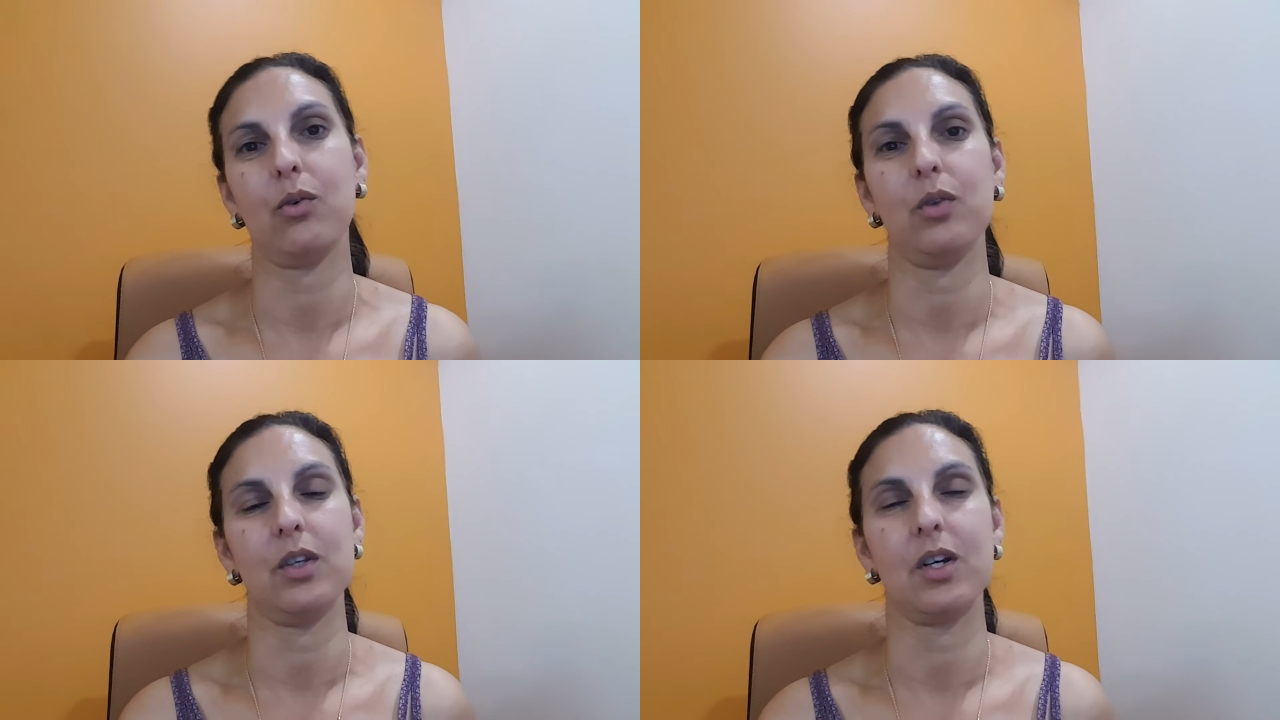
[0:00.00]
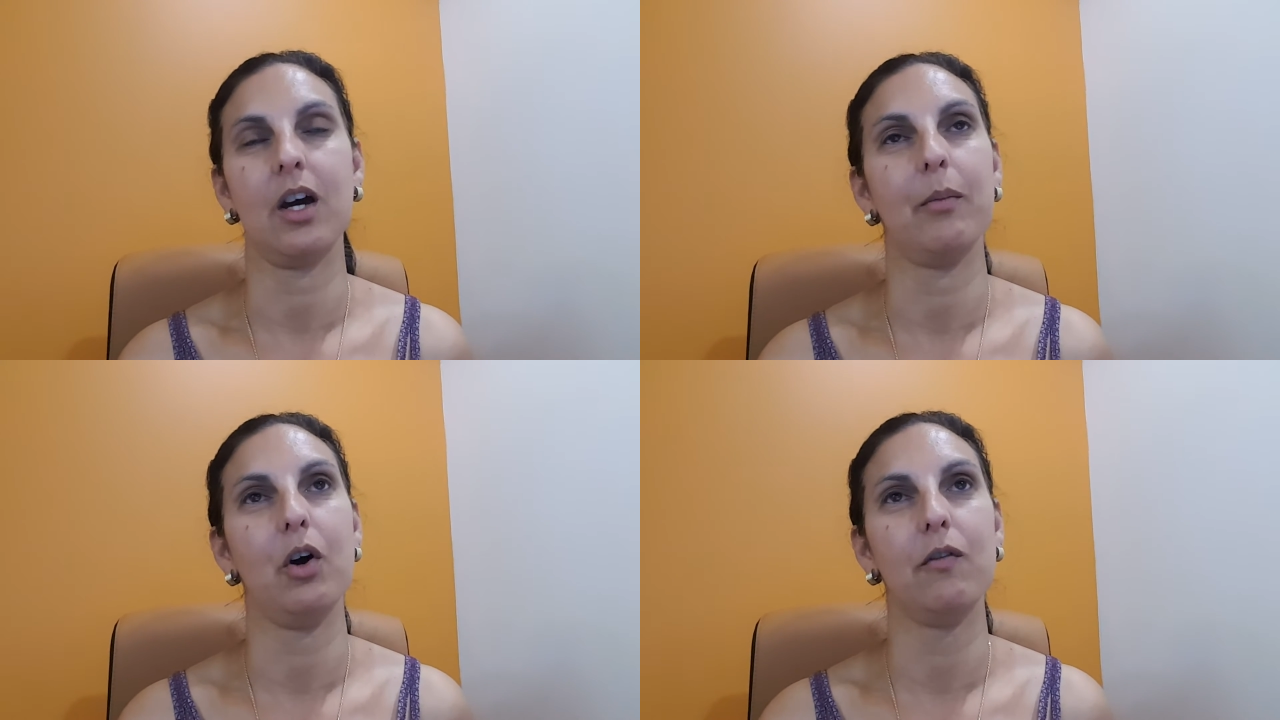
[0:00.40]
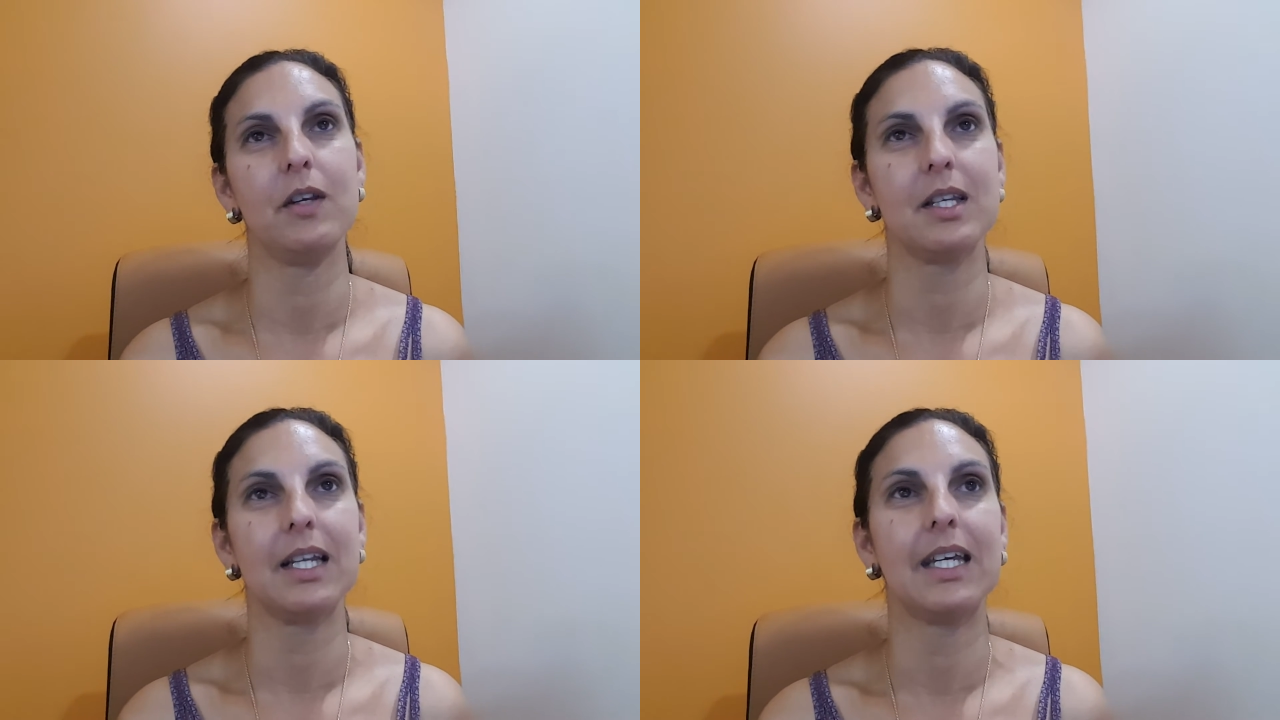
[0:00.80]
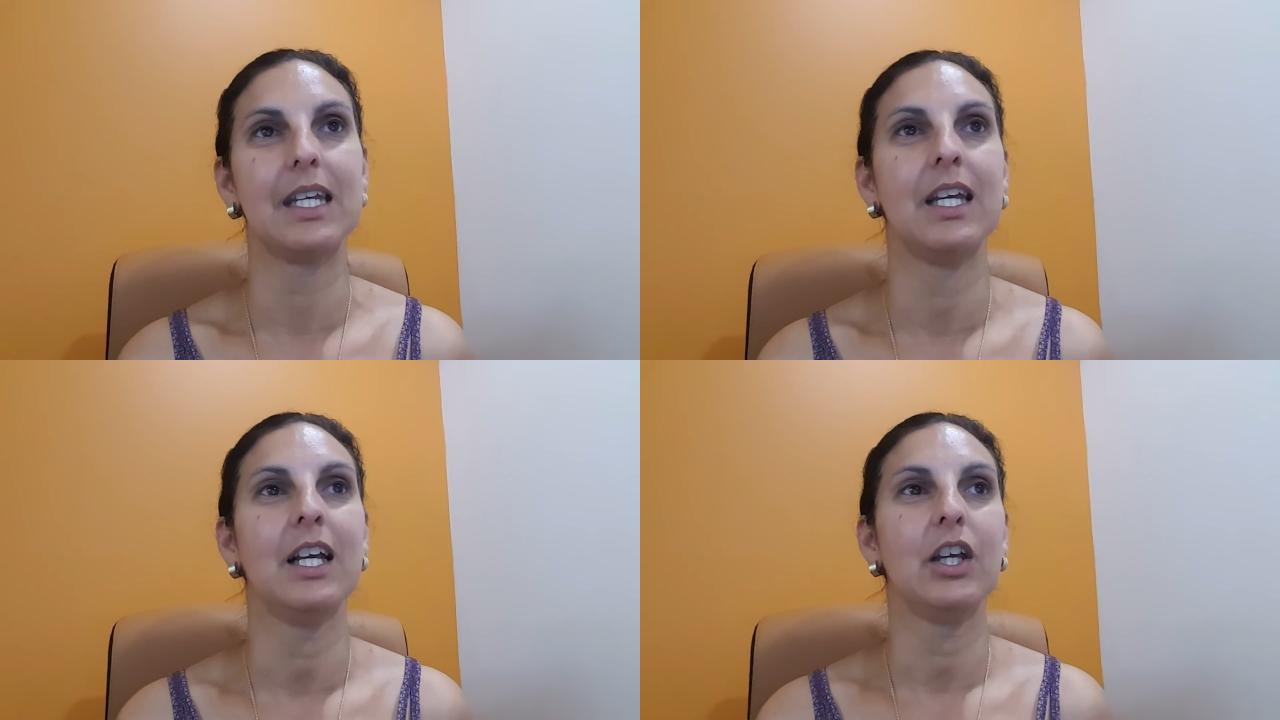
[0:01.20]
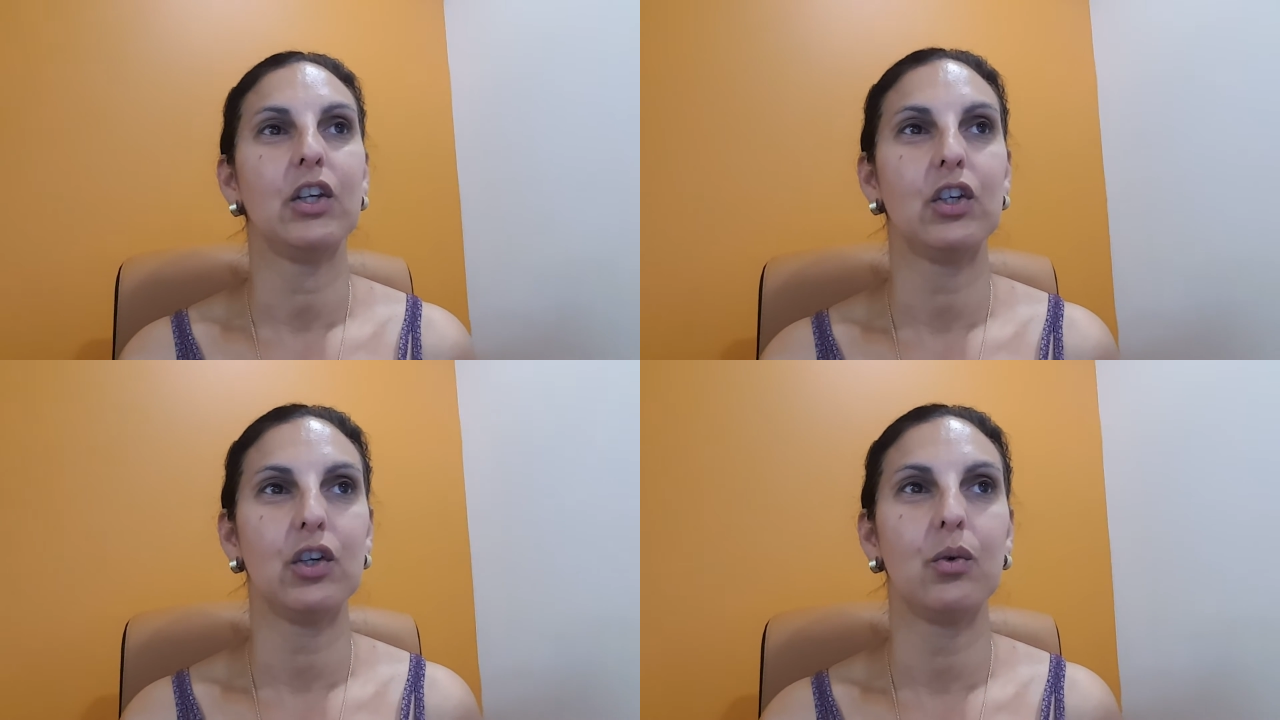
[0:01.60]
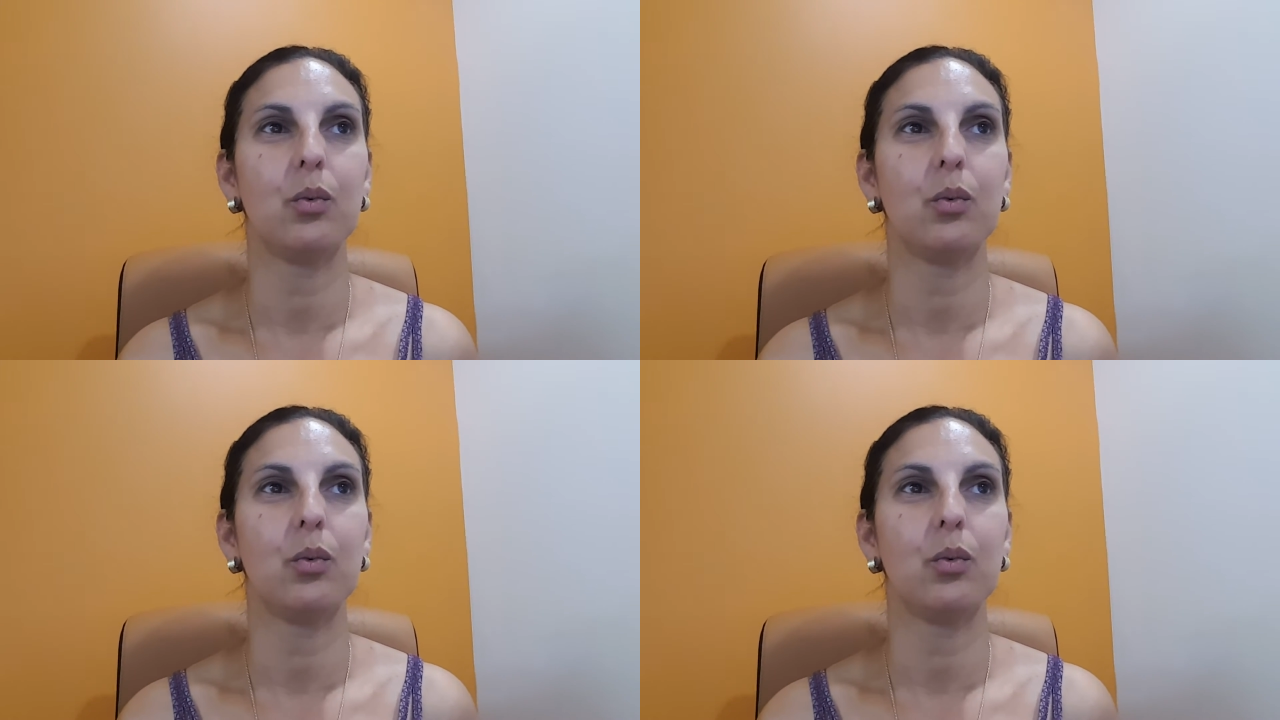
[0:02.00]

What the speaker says: all the time. Obviously you